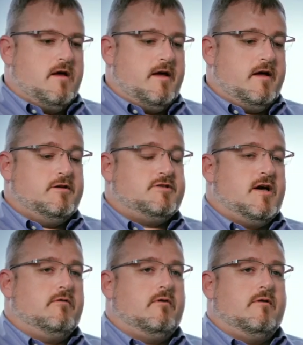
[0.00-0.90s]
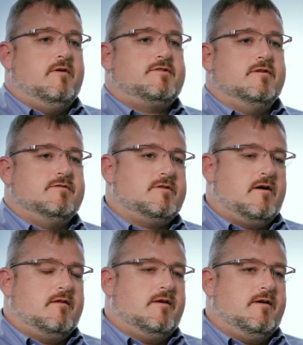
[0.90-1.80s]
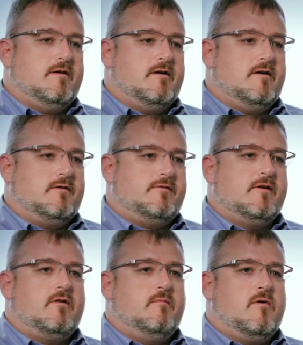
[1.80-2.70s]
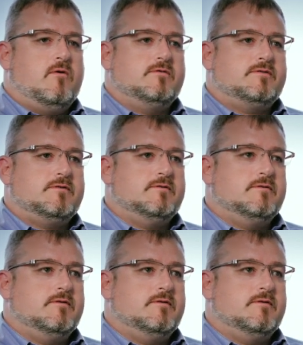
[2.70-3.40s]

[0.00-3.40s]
In general, emissions are the uh, single most